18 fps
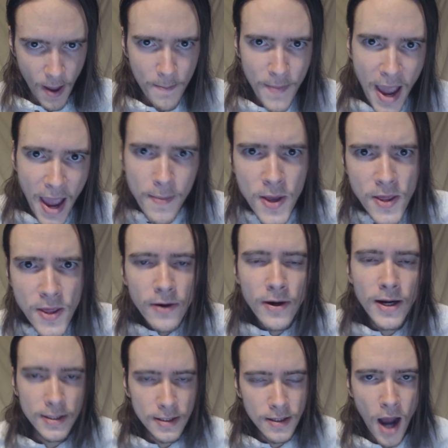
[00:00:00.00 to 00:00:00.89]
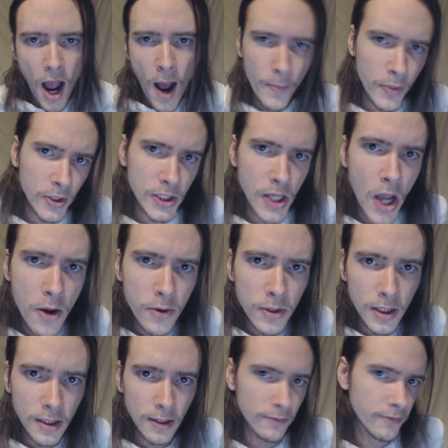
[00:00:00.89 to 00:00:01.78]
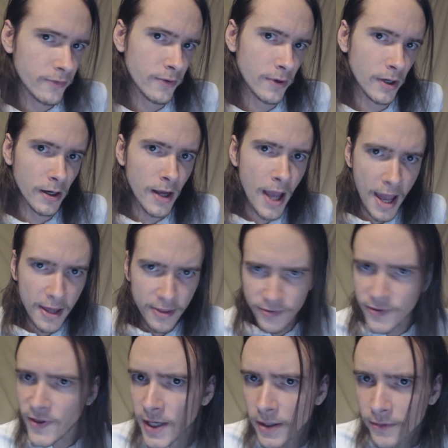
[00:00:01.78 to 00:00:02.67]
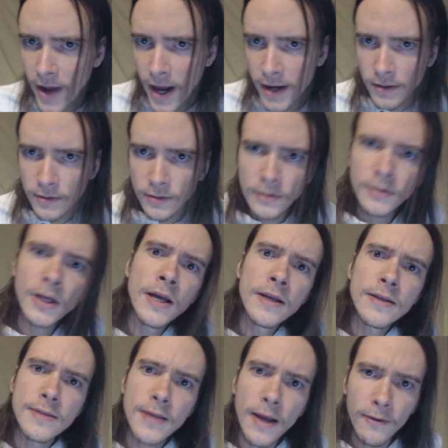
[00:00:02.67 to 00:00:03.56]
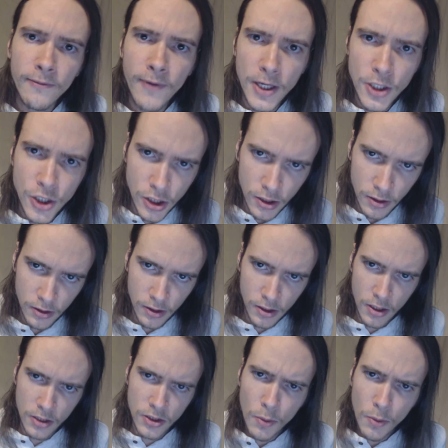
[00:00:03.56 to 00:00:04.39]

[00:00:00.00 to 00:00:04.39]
Maybe there is an opportunity for a theoretical salvation.